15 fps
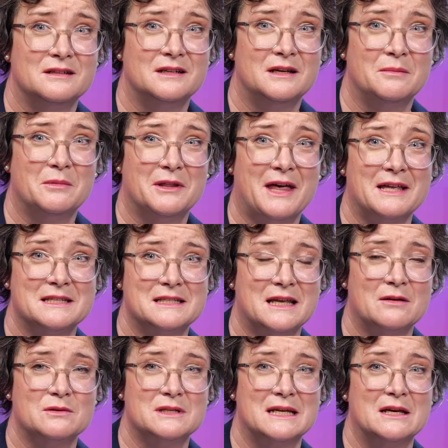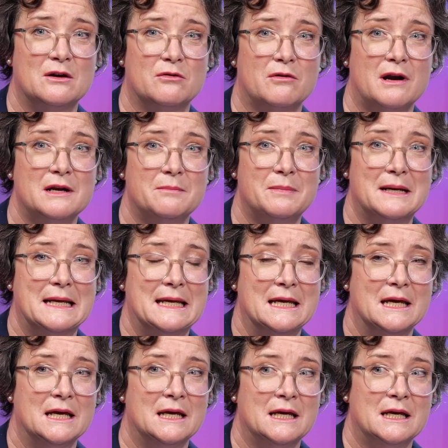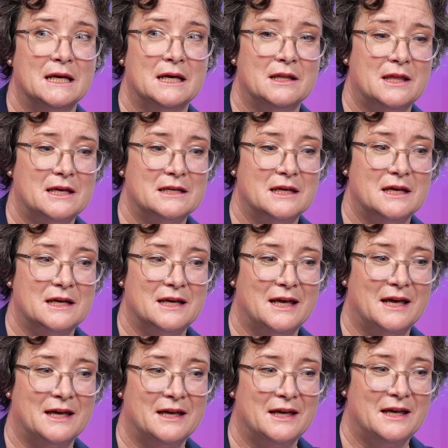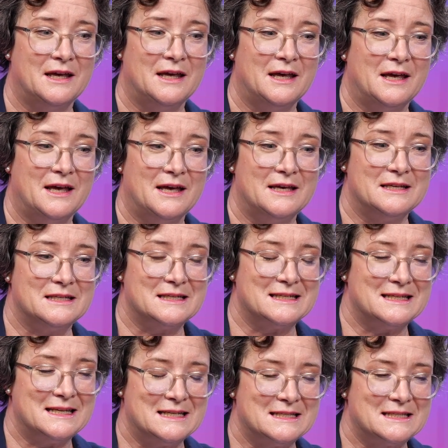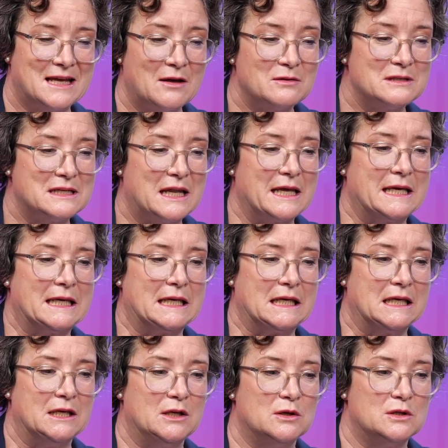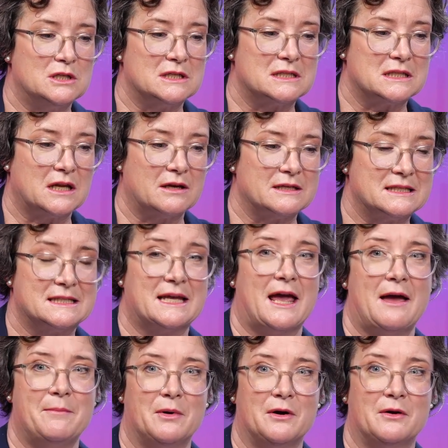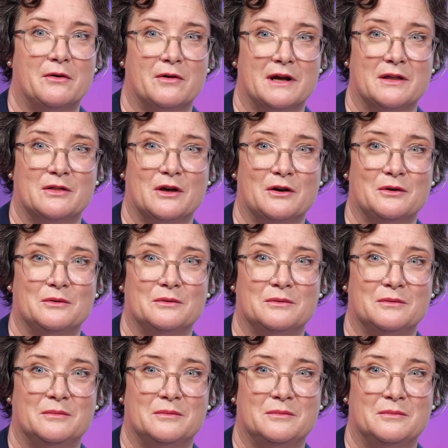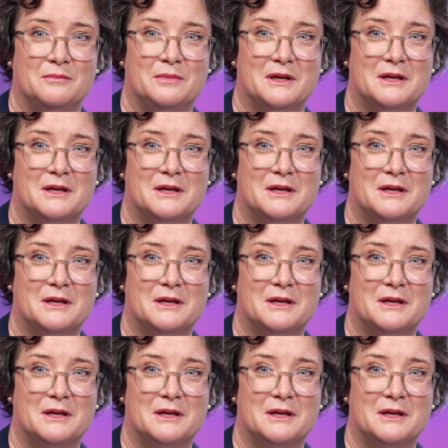But that sounds incredibly... It sounds like you're just like scaremongering, though. Because